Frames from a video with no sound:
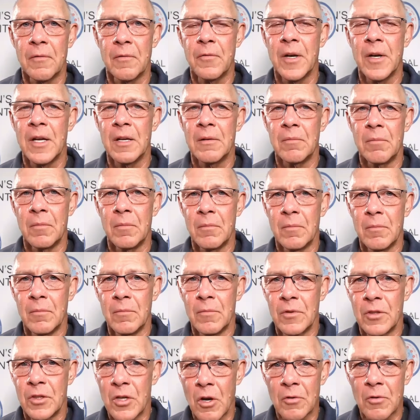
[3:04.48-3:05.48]
we
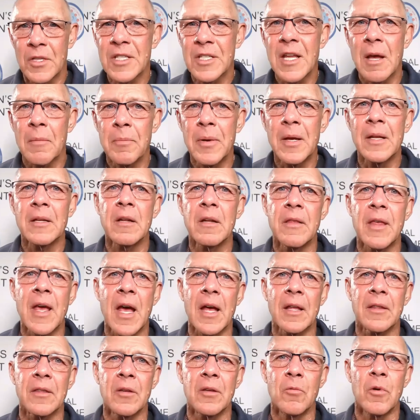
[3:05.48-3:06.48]
don't step into
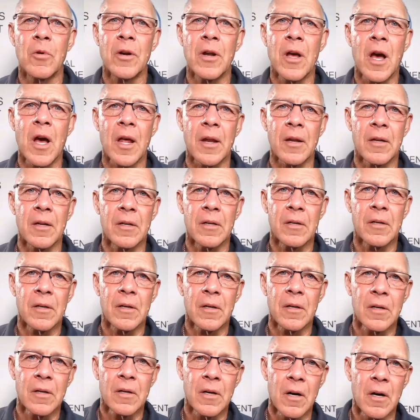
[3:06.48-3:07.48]
that, then we're not
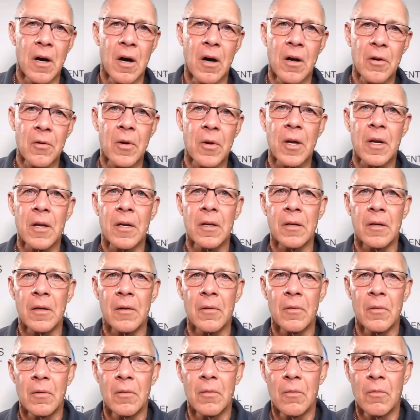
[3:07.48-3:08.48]
honoring
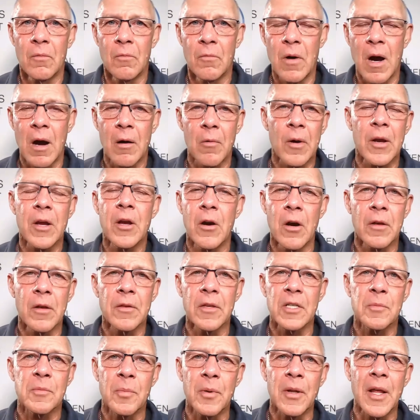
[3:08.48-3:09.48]
why we're here on
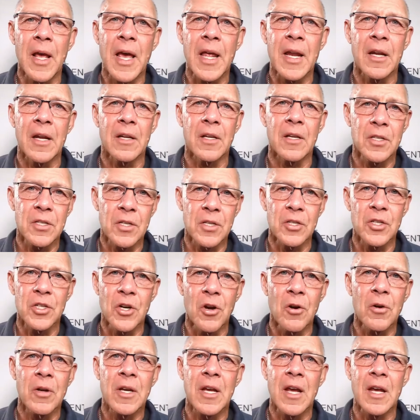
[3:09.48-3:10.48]
this planet, is to
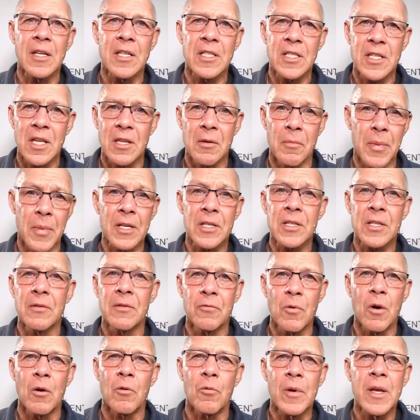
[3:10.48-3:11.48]
showcase the best of
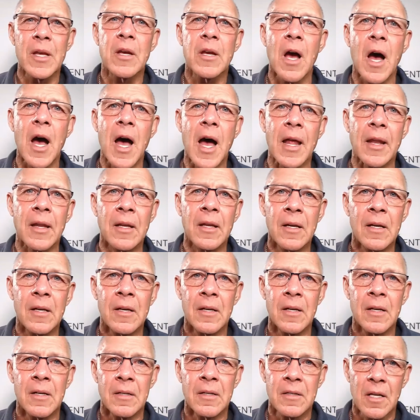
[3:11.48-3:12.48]
what we got,
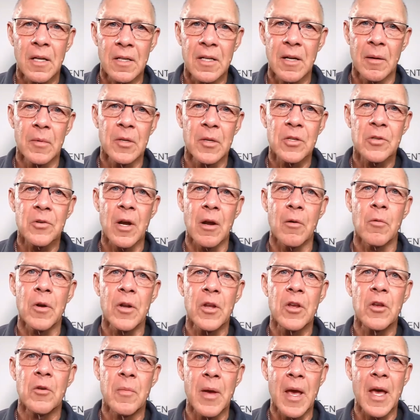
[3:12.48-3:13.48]
to demonstrate what
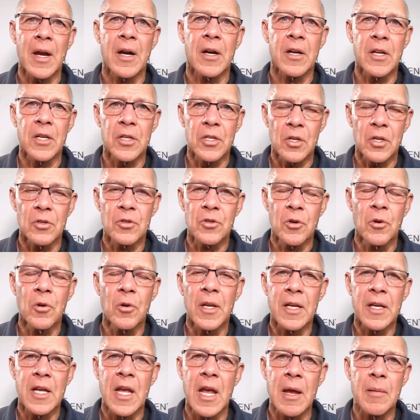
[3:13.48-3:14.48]
humanity's truly
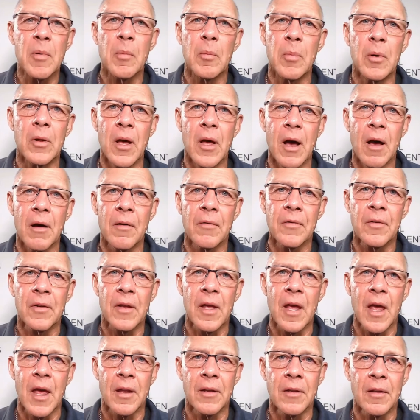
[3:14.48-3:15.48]
capable of.
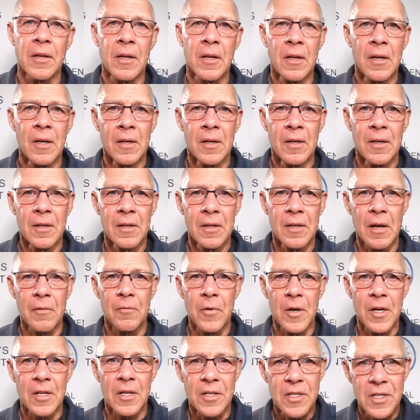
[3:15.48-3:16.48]
And if
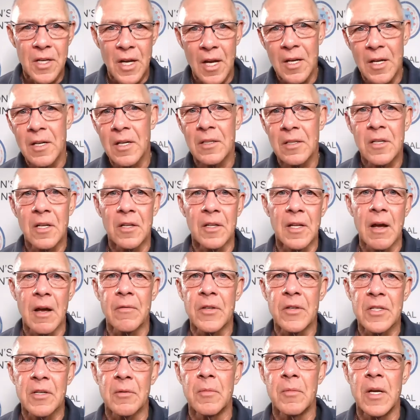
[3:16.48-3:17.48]
we descend into
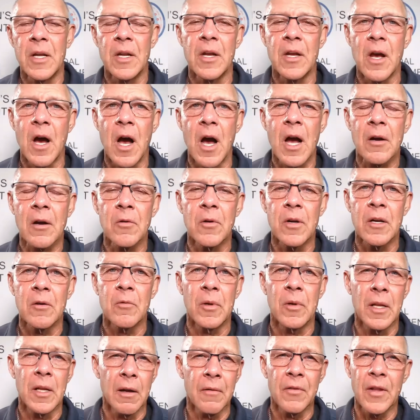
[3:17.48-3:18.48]
levels of mediocrity, we
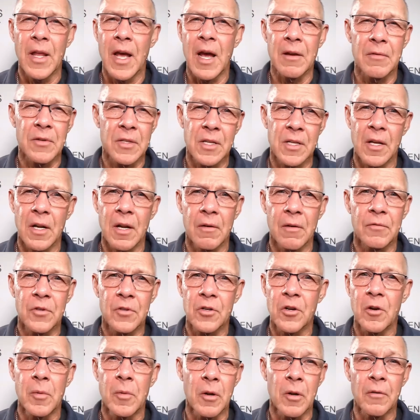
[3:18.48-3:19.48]
live lives then of
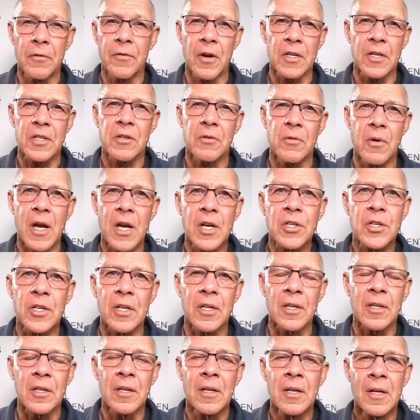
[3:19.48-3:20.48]
terminal
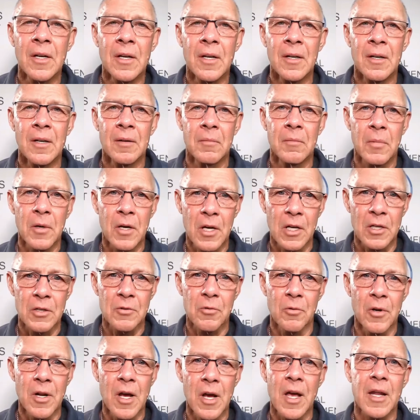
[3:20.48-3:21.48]
frustration because
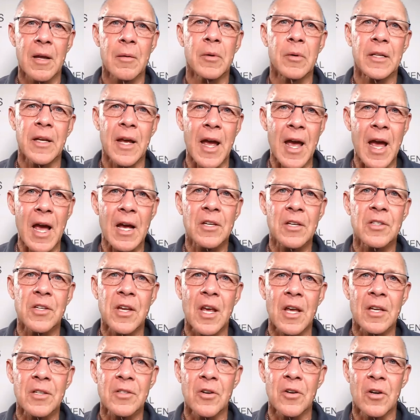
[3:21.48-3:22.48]
we're not able to
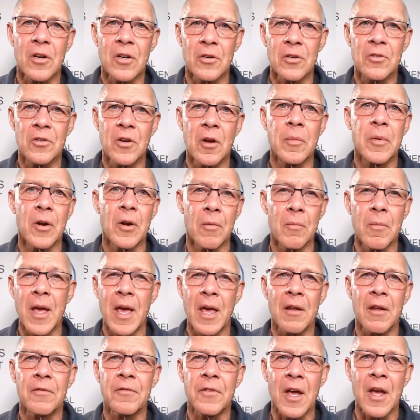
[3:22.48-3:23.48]
access or contribute or
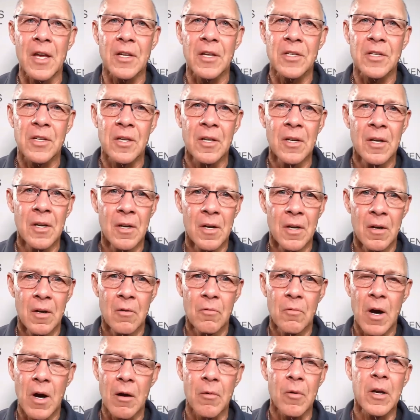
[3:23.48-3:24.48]
manifest
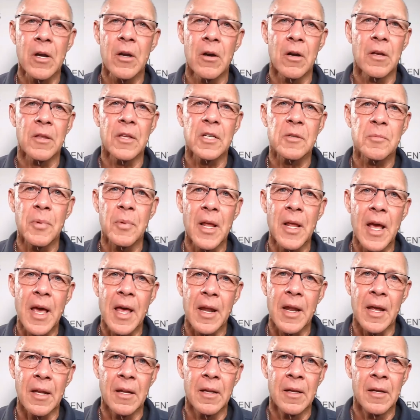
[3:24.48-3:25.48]
why we're here on this
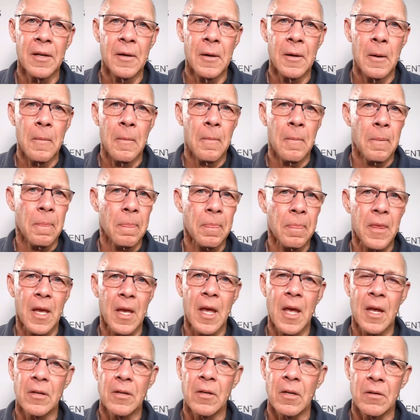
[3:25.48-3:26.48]
planet.
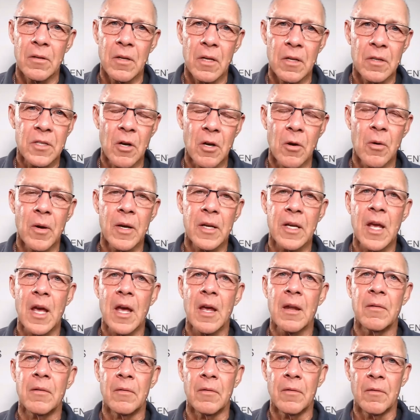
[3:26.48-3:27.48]
And so
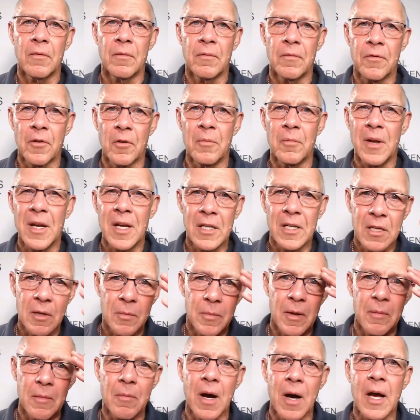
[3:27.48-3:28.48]
again, for me to
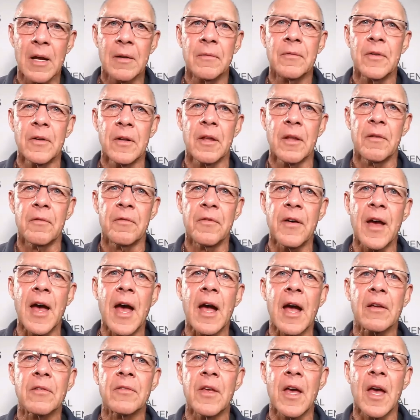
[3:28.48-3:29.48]
be mindful of the
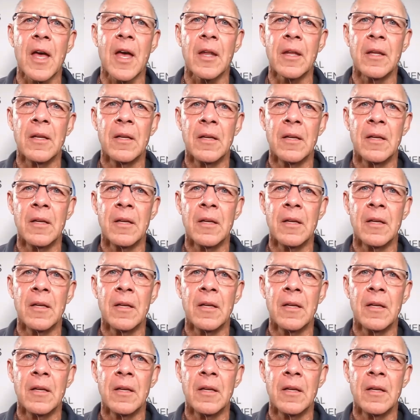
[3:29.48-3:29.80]
fact that